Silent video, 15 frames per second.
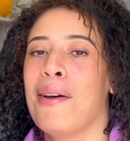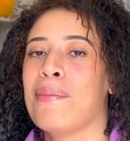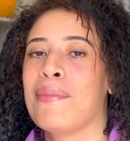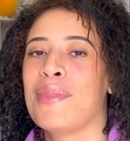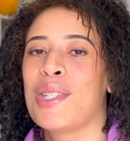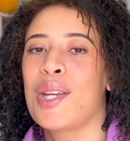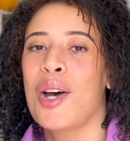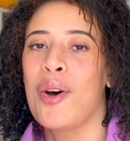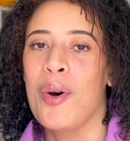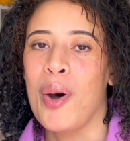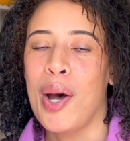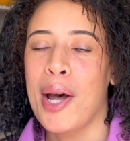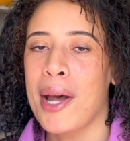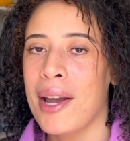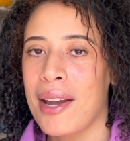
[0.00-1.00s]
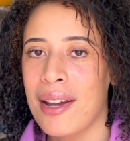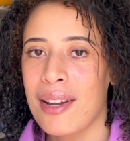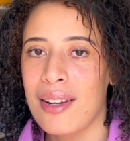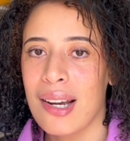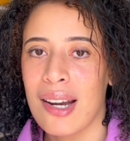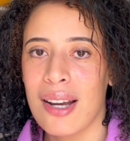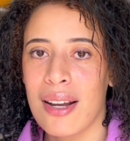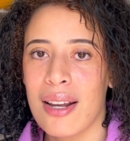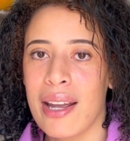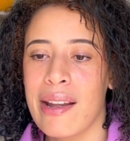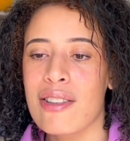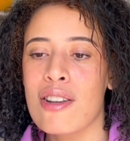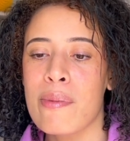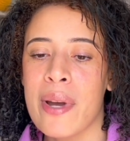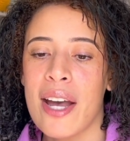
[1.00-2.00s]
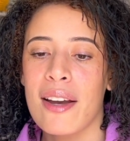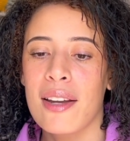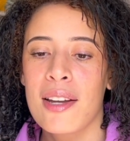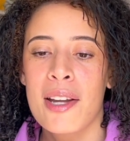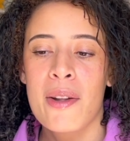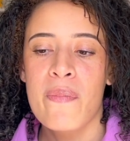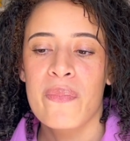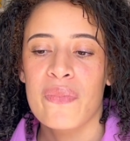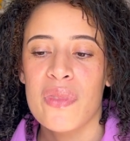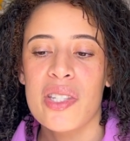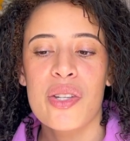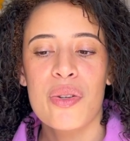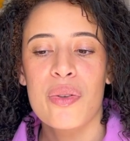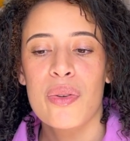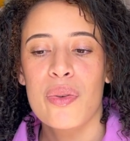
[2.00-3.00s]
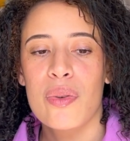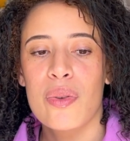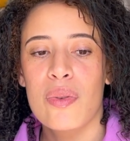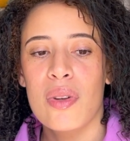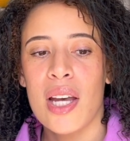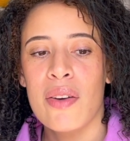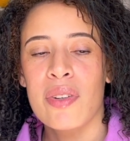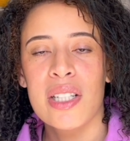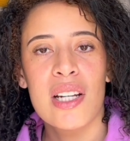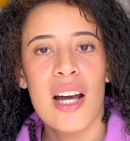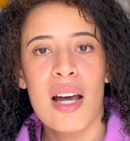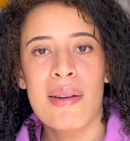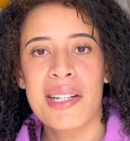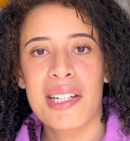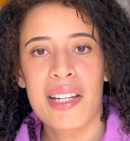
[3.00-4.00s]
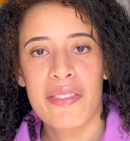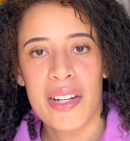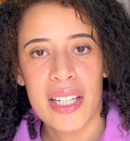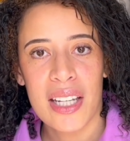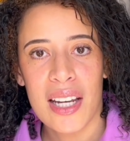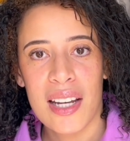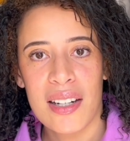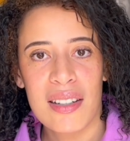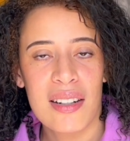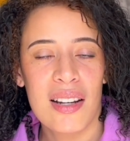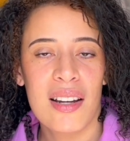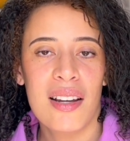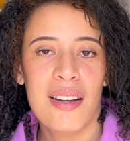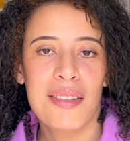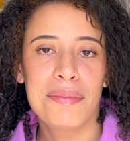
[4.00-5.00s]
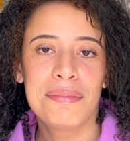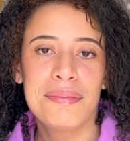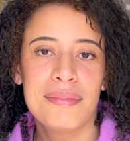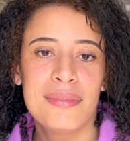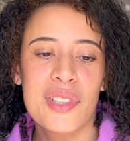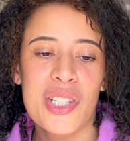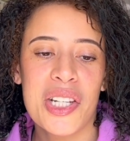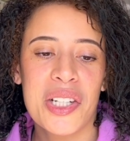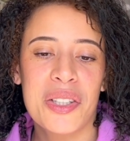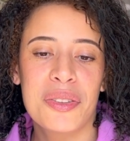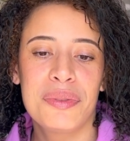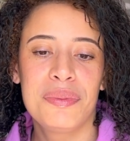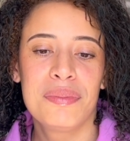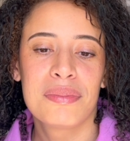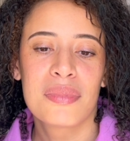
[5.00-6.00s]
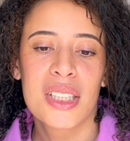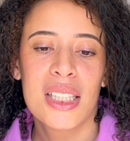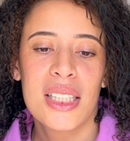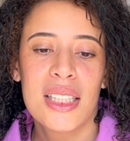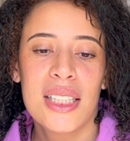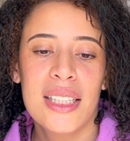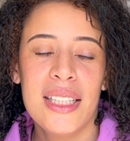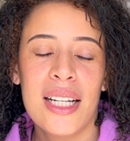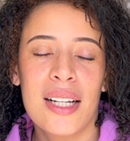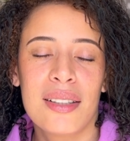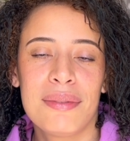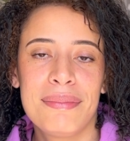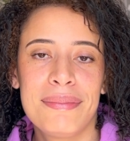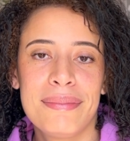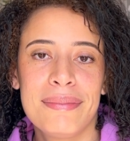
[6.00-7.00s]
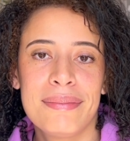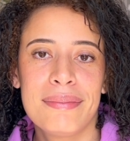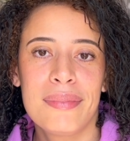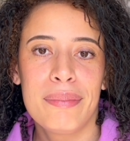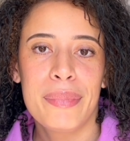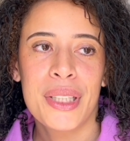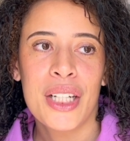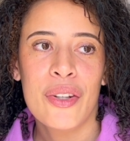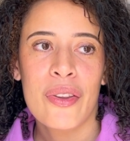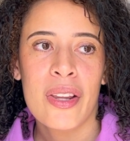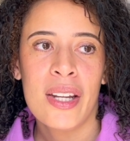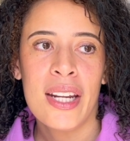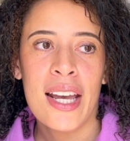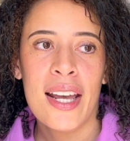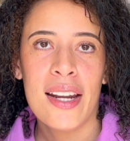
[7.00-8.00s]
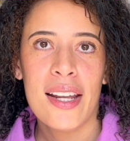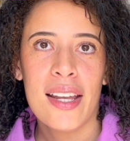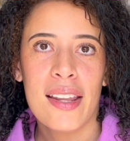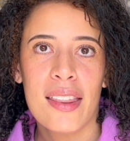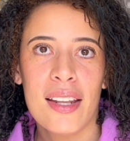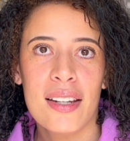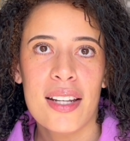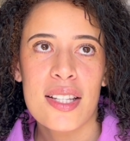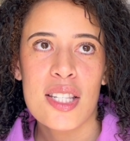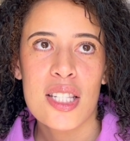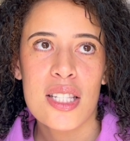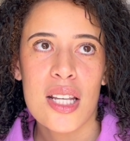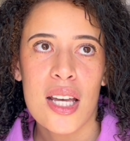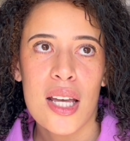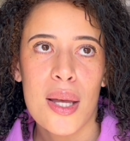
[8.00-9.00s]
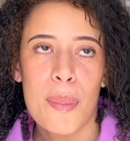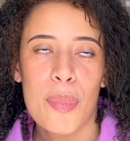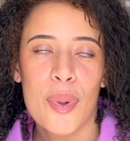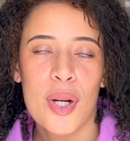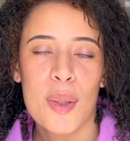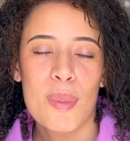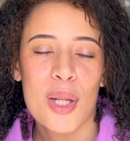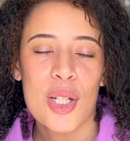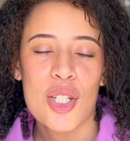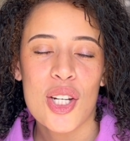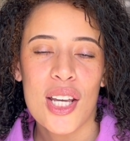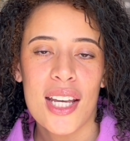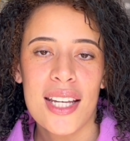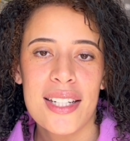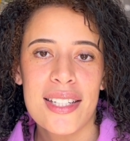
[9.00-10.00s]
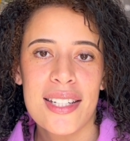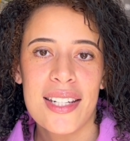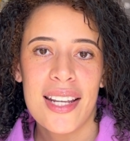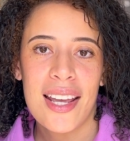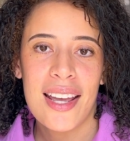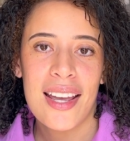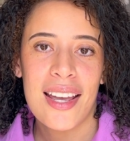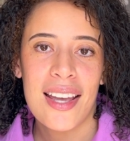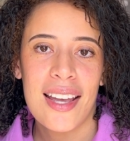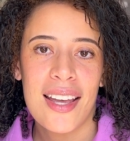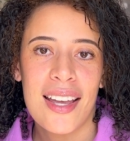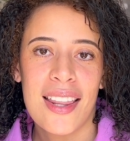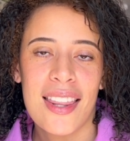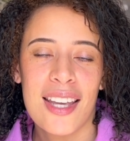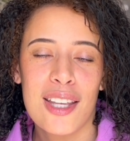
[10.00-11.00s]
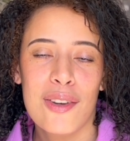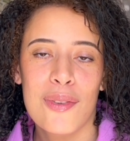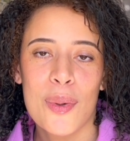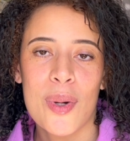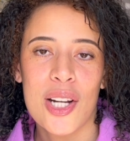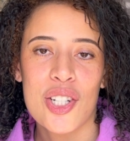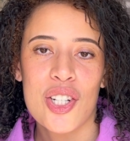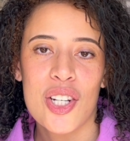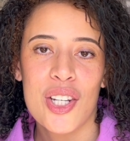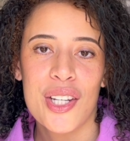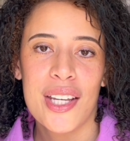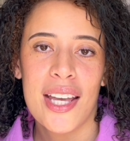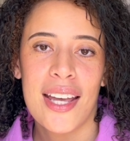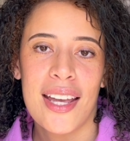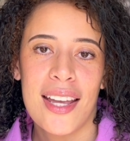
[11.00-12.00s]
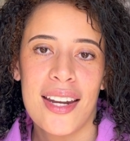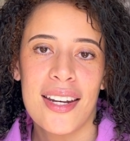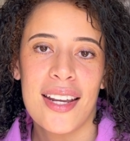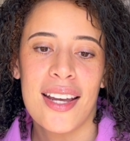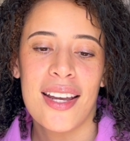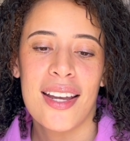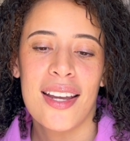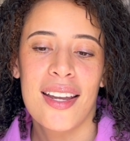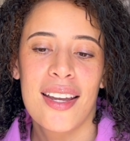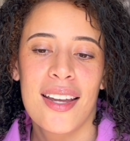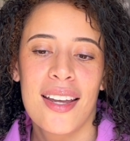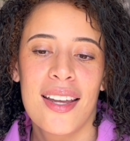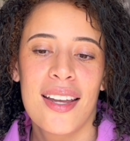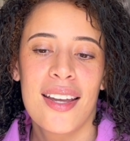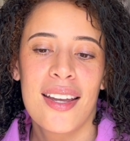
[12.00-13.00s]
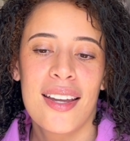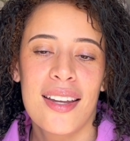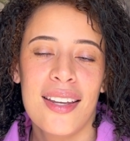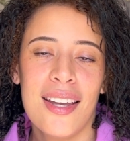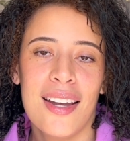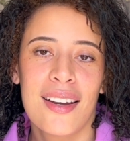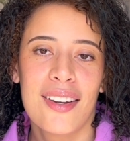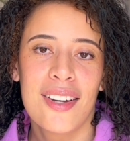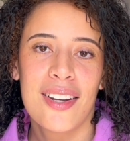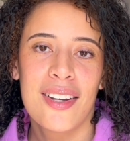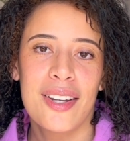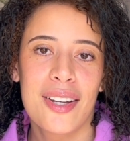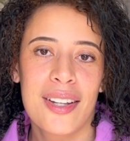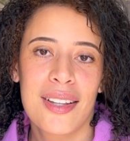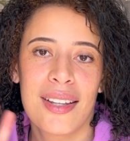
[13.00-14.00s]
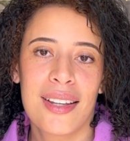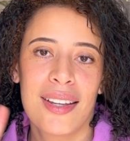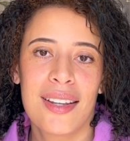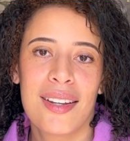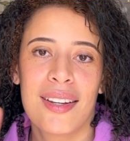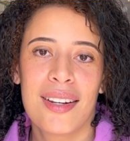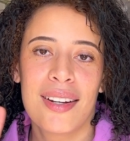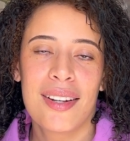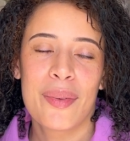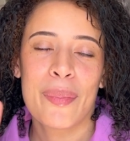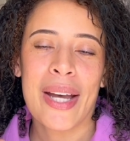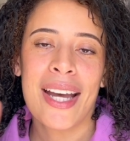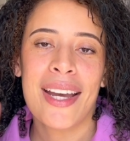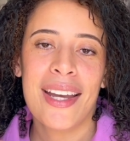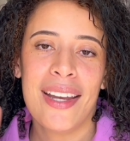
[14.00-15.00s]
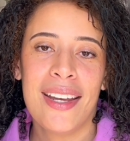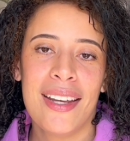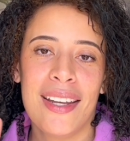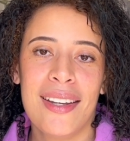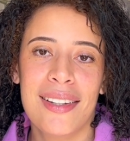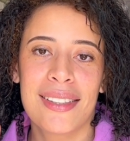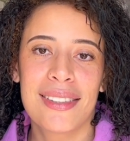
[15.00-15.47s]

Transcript: So I answer back to every comment if I can. So yeah, but other than that, I think that's pretty much it. And thank you for watching, and yeah, bye.